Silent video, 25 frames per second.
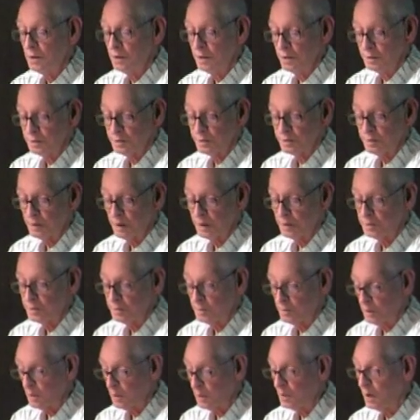So I said,
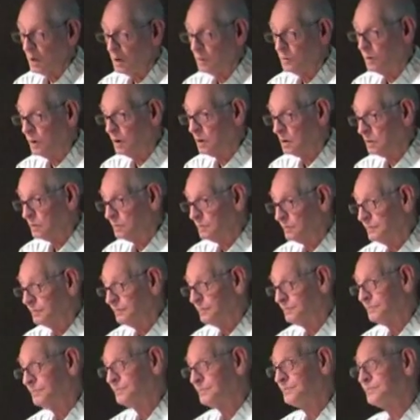well, I want them.
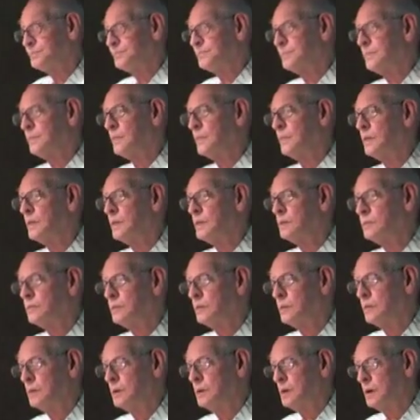
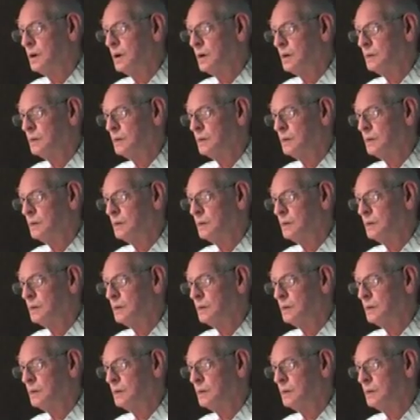So we got